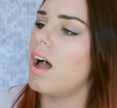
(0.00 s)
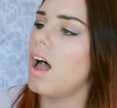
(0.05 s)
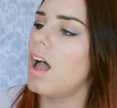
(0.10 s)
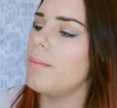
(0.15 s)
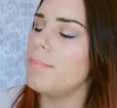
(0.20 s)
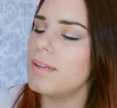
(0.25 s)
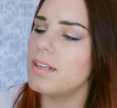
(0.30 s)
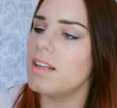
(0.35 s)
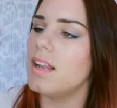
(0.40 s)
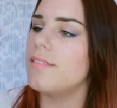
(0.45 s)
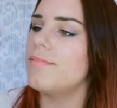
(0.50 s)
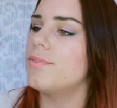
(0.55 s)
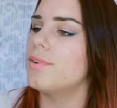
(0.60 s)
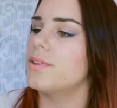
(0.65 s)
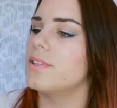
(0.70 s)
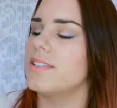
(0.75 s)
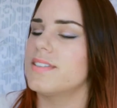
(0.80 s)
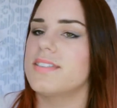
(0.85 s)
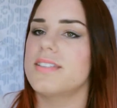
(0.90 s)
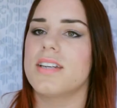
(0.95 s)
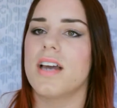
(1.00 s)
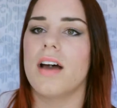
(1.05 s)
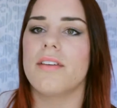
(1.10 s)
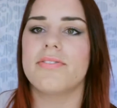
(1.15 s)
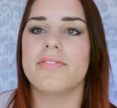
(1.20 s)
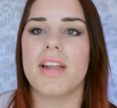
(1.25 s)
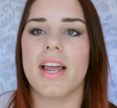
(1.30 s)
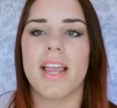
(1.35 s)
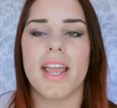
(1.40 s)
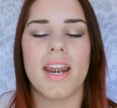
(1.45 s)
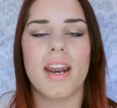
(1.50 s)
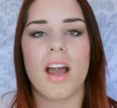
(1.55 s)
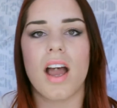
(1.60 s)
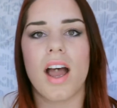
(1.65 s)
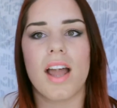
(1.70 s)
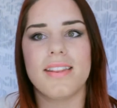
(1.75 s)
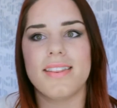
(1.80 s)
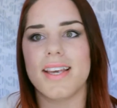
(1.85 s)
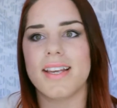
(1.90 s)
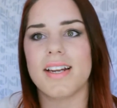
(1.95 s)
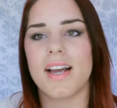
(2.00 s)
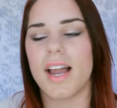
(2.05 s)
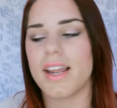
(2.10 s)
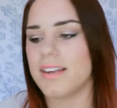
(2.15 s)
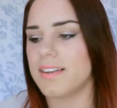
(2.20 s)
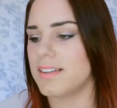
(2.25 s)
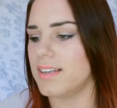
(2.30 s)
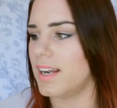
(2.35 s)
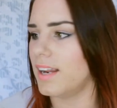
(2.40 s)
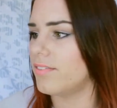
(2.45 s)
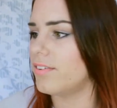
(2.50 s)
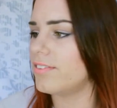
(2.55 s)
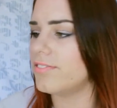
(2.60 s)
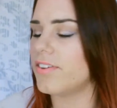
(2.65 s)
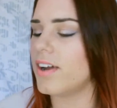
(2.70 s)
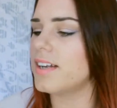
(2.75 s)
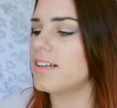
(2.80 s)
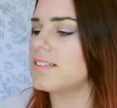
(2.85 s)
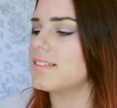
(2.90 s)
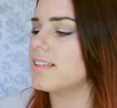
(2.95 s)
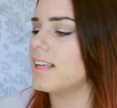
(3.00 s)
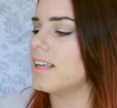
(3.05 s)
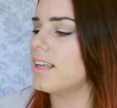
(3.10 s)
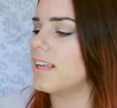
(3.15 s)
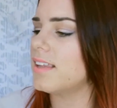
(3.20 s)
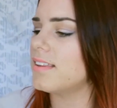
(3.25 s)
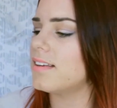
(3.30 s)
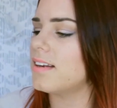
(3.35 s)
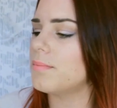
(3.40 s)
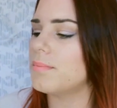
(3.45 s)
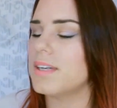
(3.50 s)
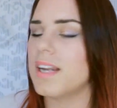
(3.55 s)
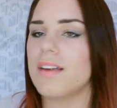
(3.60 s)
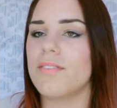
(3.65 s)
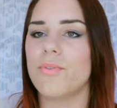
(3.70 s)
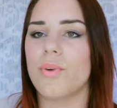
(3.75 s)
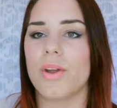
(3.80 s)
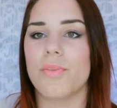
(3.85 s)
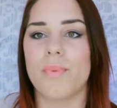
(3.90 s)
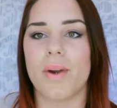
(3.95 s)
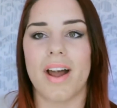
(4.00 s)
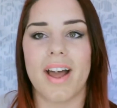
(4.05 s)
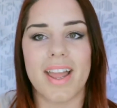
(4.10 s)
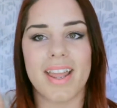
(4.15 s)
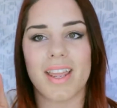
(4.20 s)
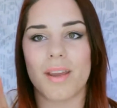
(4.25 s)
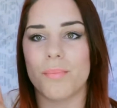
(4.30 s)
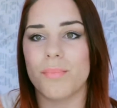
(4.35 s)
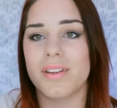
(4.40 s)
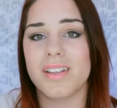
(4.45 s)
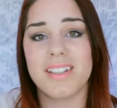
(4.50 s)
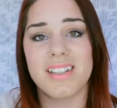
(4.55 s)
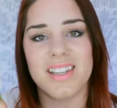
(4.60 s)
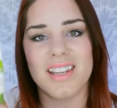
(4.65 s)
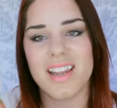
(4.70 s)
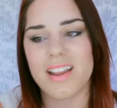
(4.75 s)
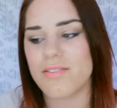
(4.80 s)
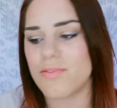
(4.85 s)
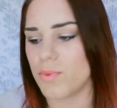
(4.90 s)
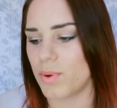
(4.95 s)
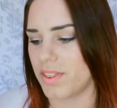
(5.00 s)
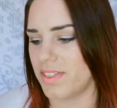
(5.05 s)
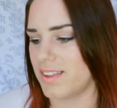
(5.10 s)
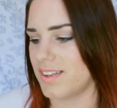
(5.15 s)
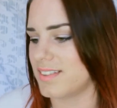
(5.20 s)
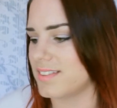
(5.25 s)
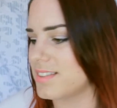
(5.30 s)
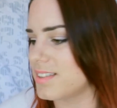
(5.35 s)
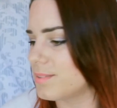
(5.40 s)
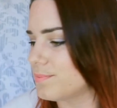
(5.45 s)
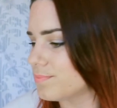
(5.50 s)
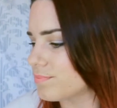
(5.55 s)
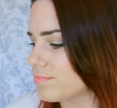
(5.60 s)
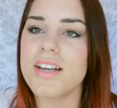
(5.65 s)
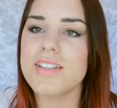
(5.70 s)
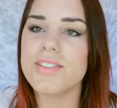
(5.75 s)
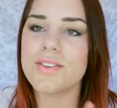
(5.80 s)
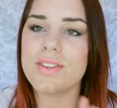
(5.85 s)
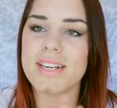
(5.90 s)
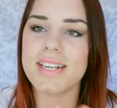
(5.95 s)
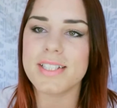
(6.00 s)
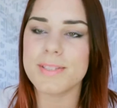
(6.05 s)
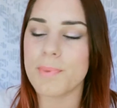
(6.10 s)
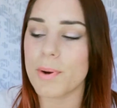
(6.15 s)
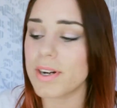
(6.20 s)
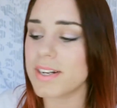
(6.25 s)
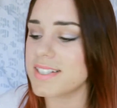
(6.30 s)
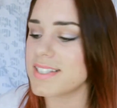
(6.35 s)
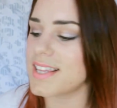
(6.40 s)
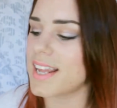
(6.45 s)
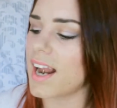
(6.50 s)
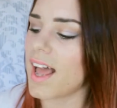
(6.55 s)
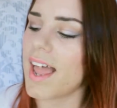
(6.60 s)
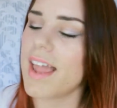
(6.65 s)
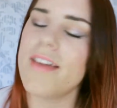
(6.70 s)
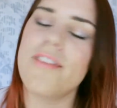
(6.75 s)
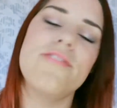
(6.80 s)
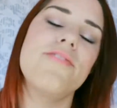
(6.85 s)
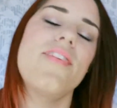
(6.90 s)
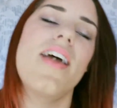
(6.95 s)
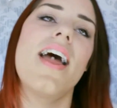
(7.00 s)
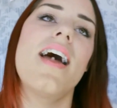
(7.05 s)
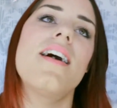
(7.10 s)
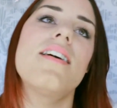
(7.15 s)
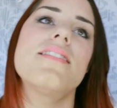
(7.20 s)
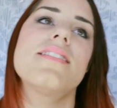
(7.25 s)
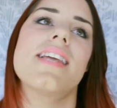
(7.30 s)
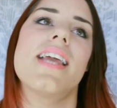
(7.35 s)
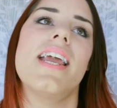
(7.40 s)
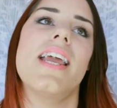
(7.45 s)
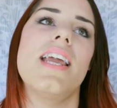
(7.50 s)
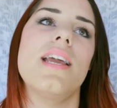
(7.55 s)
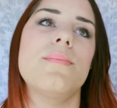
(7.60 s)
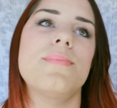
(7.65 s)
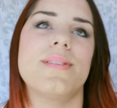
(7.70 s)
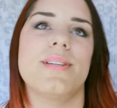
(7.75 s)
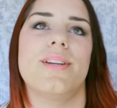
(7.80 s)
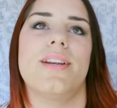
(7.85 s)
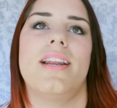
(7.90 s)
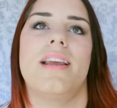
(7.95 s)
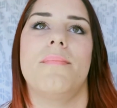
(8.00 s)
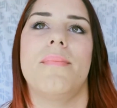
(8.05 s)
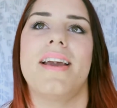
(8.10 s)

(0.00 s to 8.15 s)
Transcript: I'm in love with this stuff. Like, and I, that I never find a skincare that I'm in love with, but I am in love with this. So the next product that I have found absolutely